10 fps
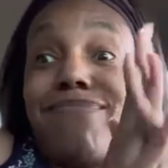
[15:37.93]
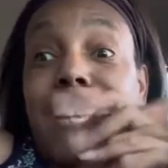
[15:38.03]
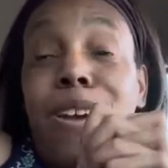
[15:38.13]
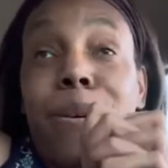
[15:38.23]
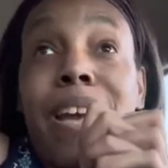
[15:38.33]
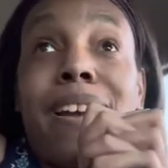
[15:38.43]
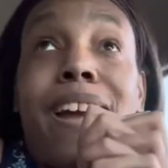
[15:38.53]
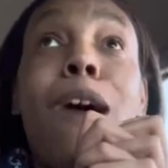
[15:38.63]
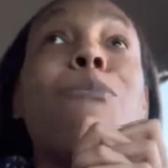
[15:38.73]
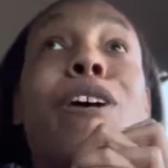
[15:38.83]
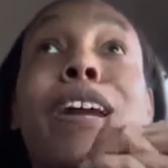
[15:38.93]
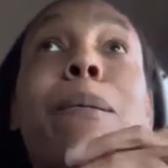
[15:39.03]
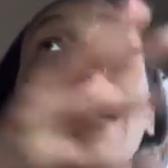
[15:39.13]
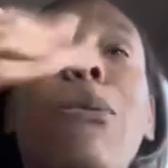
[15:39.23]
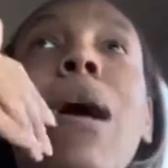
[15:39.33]
Okay, I'm worried
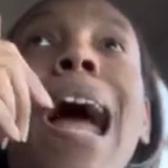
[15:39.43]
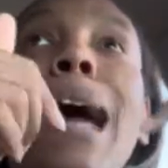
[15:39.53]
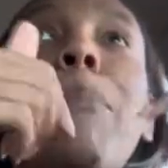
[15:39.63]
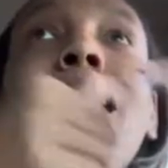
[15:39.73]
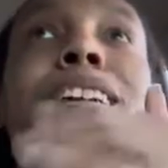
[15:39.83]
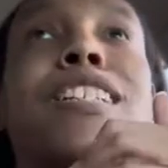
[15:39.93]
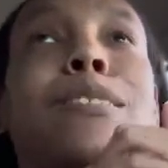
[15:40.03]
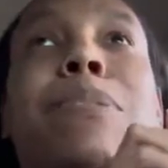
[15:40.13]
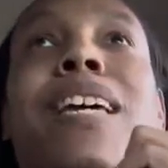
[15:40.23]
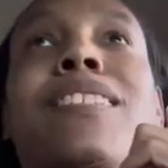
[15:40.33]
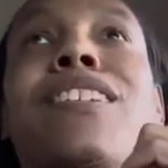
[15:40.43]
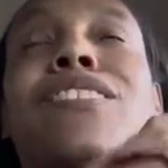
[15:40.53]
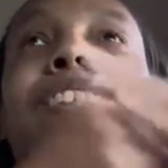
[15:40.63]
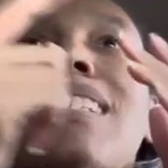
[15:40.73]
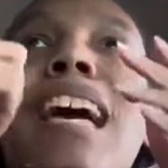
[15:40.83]
about where I park just because
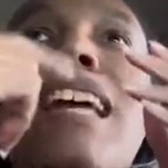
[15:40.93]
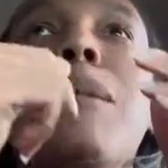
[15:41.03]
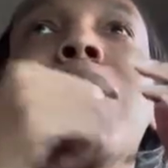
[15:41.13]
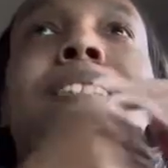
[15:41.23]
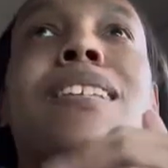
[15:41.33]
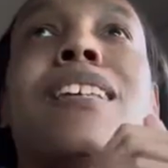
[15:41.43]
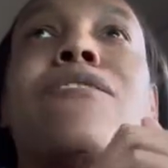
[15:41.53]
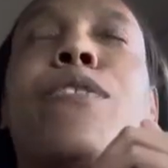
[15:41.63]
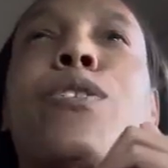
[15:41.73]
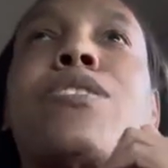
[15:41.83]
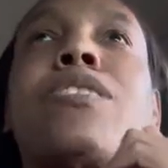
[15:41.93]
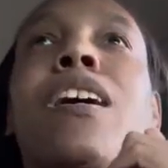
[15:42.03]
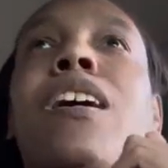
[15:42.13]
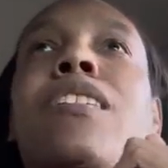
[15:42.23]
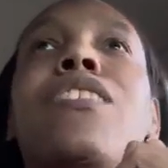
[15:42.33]
there's a sign up that says first
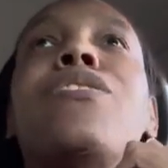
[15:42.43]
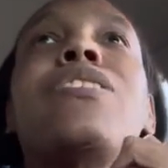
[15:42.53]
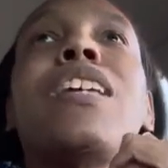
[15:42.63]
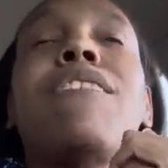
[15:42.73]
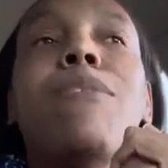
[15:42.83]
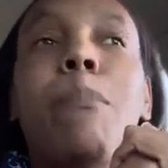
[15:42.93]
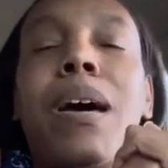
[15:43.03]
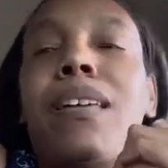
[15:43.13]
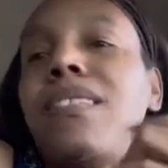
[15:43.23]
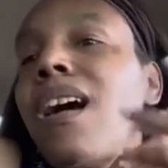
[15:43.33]
Thursday of the month.